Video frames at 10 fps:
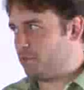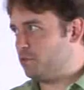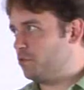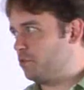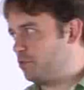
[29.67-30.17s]

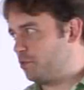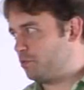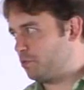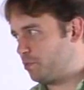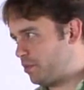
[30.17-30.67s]
you,
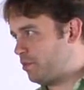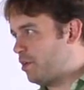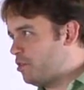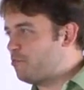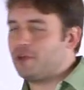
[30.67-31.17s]

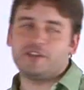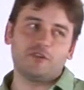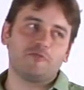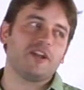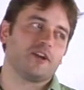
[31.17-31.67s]
you've
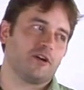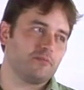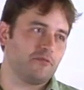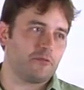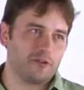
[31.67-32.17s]
been here
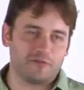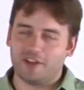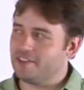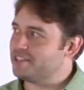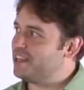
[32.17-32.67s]
before. You've
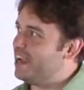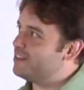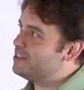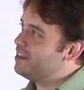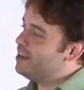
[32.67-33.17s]
done this
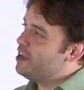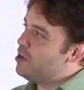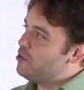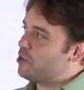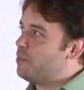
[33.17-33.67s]
dance.
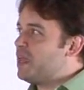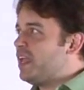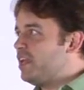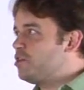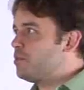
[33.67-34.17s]
So
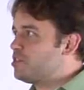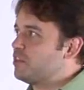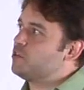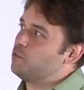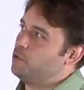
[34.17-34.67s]
in your
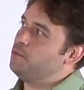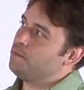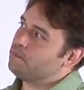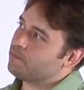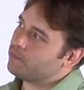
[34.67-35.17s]
Magento root,
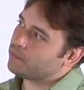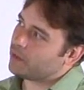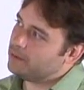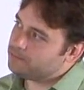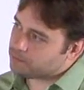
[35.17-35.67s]

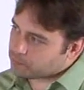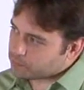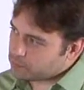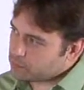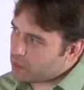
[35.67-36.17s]

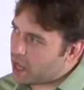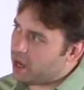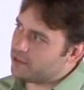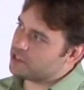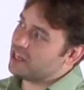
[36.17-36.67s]

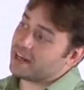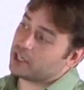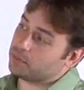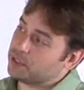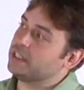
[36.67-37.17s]
this is not a
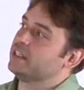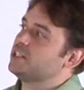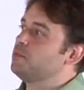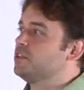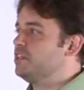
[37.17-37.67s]
complete
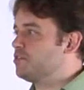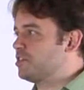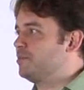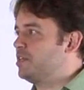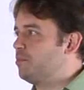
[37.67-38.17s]
list, but these are
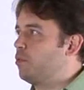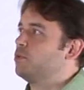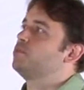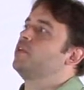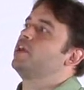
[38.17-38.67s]
some of the
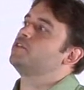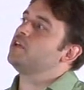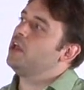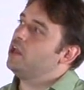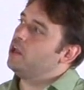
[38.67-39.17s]
important players.
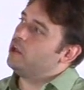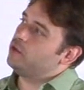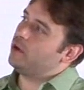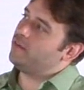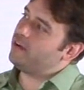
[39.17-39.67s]

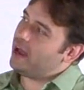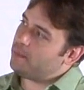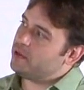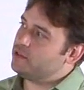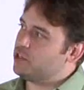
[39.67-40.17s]
You have
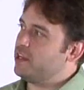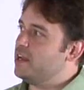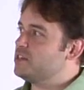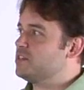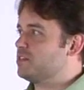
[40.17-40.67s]
app,
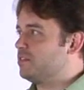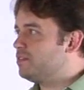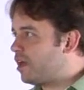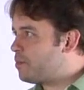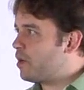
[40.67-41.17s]
JS,
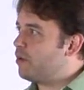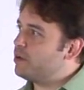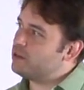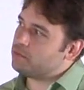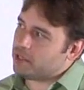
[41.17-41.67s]

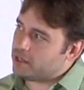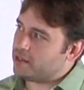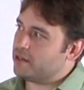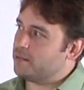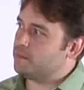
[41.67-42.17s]
library,
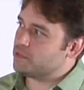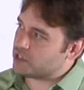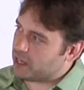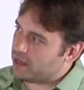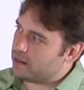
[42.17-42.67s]
media,
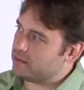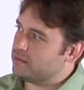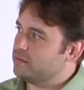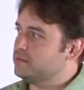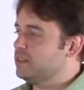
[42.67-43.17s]
skin,
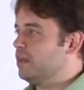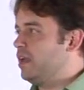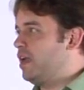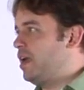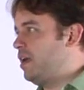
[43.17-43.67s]

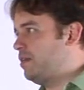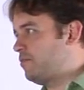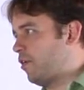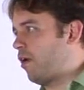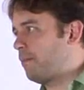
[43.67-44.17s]
and
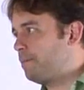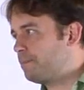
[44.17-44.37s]
var.